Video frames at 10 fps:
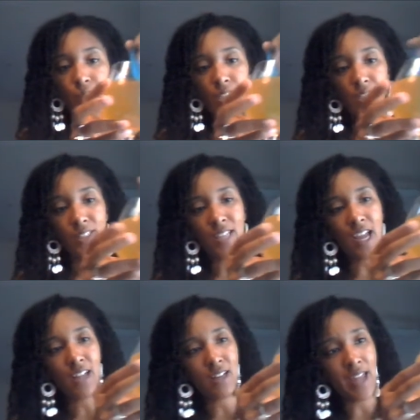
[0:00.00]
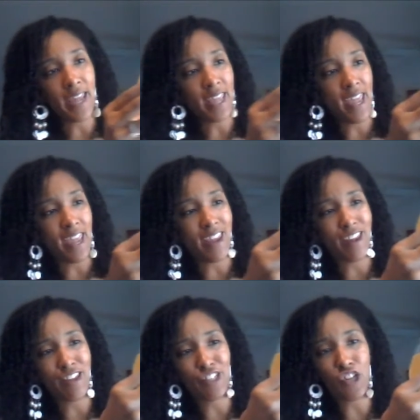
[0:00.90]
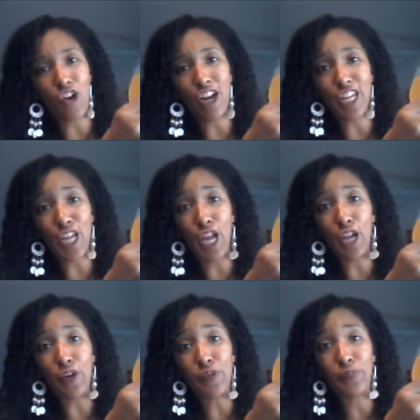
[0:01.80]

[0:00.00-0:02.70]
It's kind of like a dark yellow.